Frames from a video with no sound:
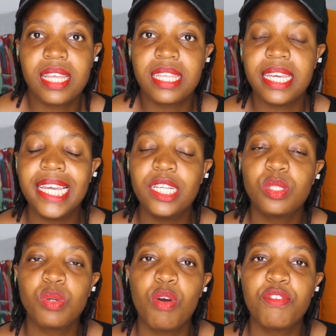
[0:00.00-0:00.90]
the
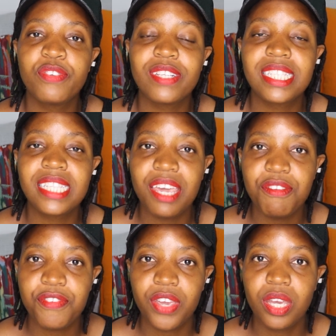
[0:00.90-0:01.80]
issue of
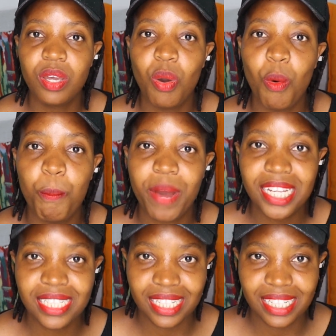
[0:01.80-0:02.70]
saving or
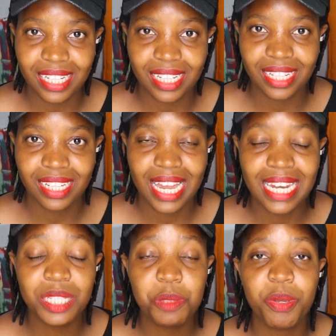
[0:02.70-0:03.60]
budgeting.
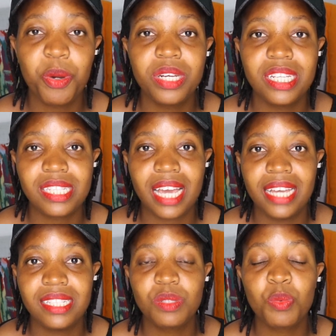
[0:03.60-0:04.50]
Let's be honest,
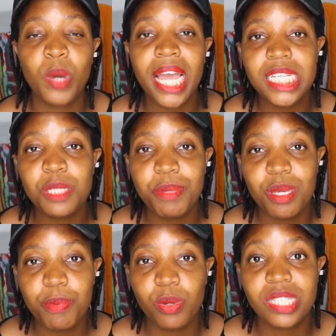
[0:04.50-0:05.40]
guys. White
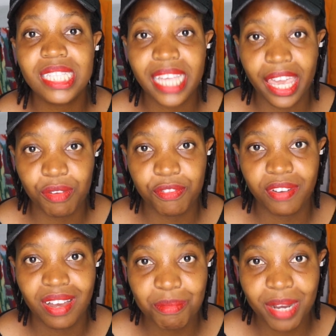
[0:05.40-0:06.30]
people
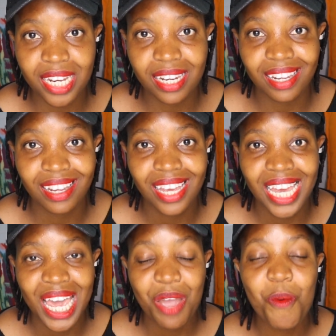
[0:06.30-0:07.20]
save money.
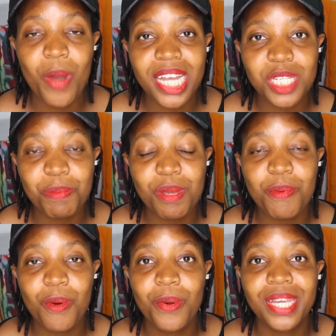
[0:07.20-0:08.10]
White
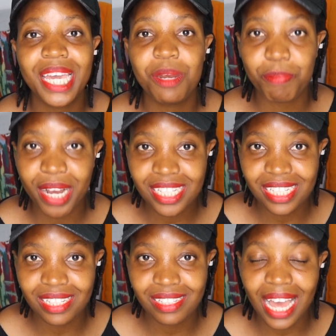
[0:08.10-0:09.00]
people can
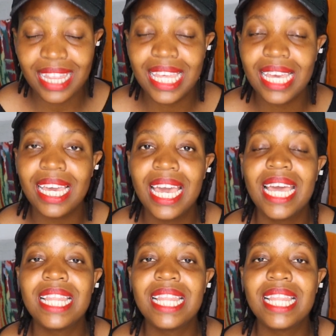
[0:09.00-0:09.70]
budget. I think